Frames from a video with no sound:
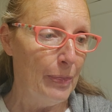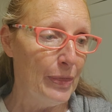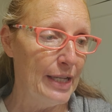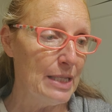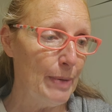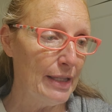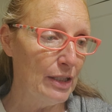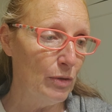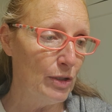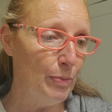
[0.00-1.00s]
Then spake the
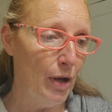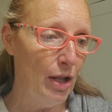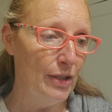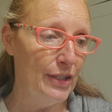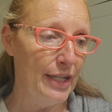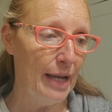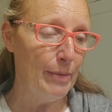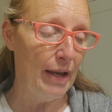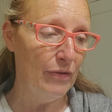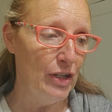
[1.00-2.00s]
Lord to Paul in the night
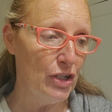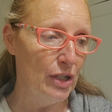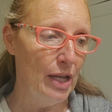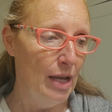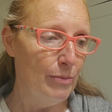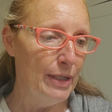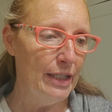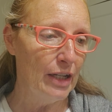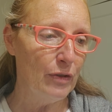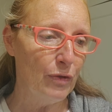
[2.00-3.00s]
by a vision, Be
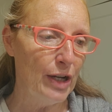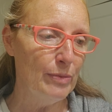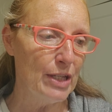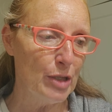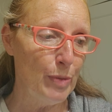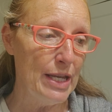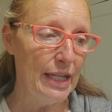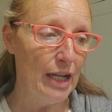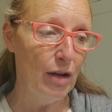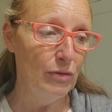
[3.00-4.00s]
not afraid, but speak
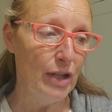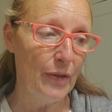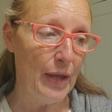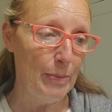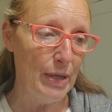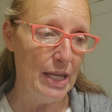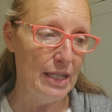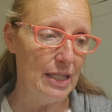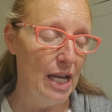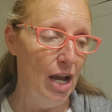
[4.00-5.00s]
and hold not thy
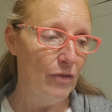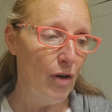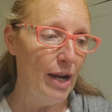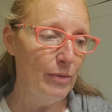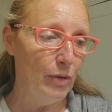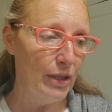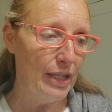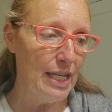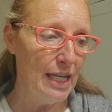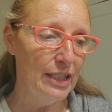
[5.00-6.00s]
peace. For I am with
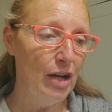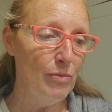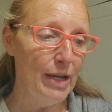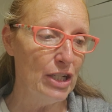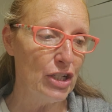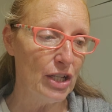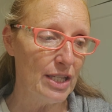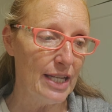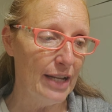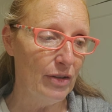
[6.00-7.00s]
thee, and no man shall
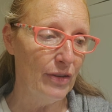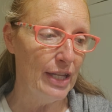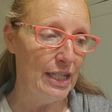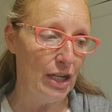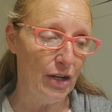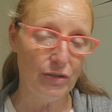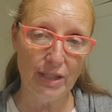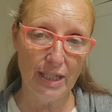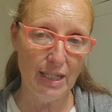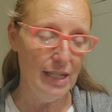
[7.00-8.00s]
set on thee to hurt
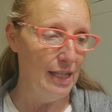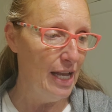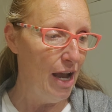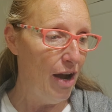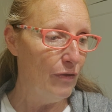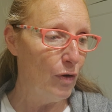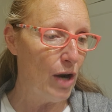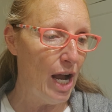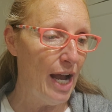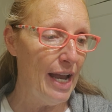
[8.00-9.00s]
thee. For
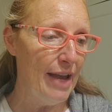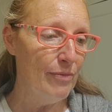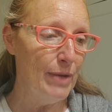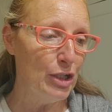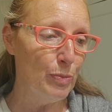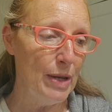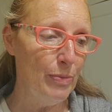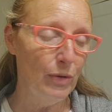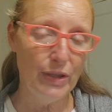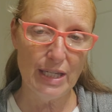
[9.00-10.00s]
I have much
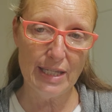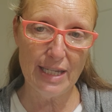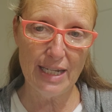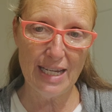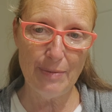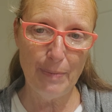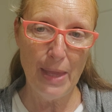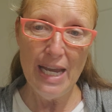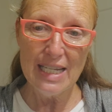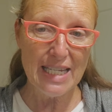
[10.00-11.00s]
people in this city.
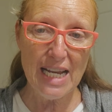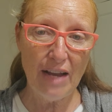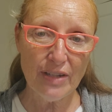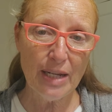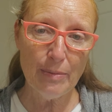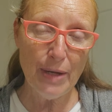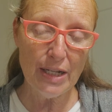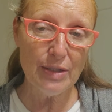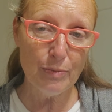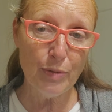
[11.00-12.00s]
See, I've got
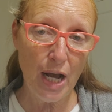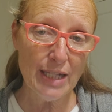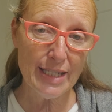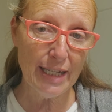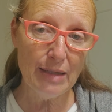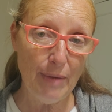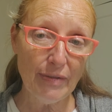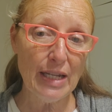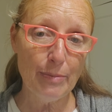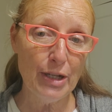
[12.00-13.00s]
a God's telling him,
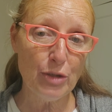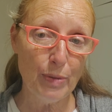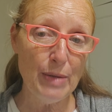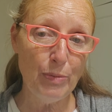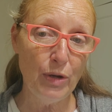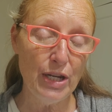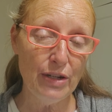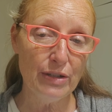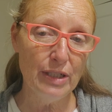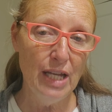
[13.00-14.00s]
I've got a bunch of people
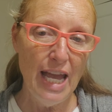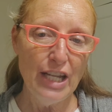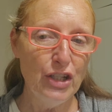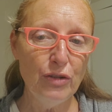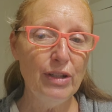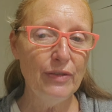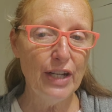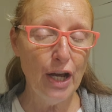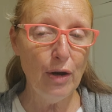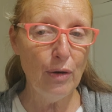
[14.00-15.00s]
here, and you don't even
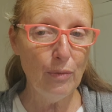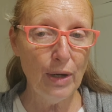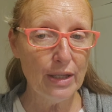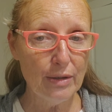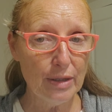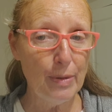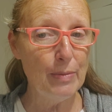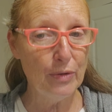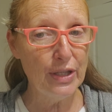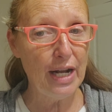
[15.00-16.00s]
know what the
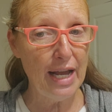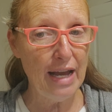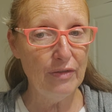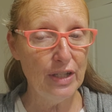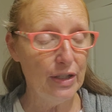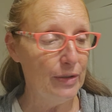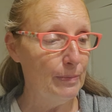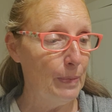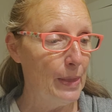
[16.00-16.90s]
people that I have here.